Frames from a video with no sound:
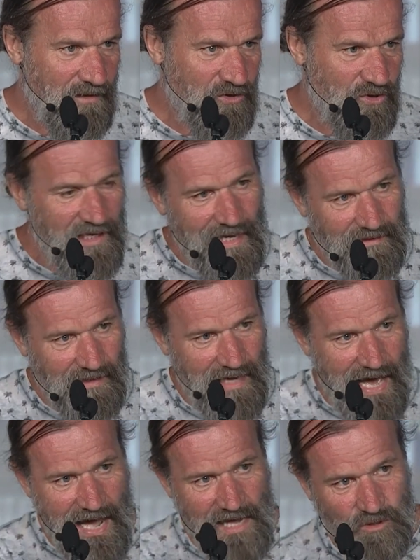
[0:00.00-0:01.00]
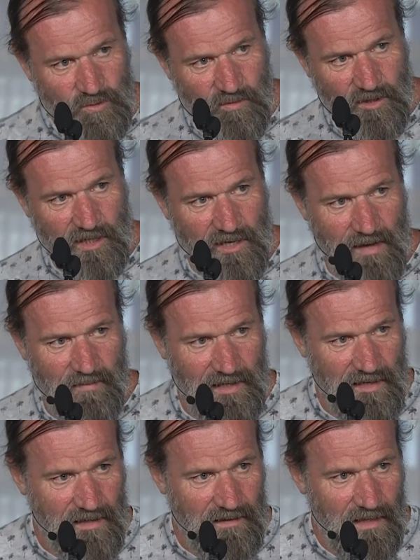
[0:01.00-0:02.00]
To get the ice water coming
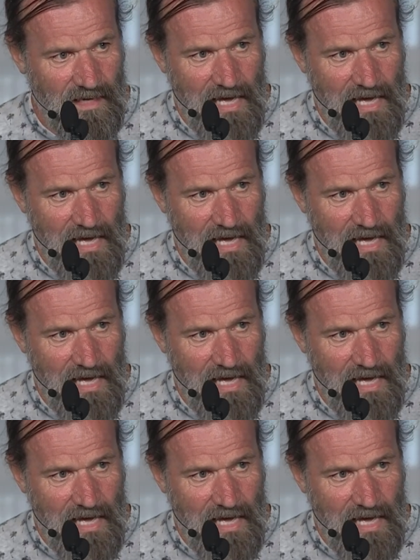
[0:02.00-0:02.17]
in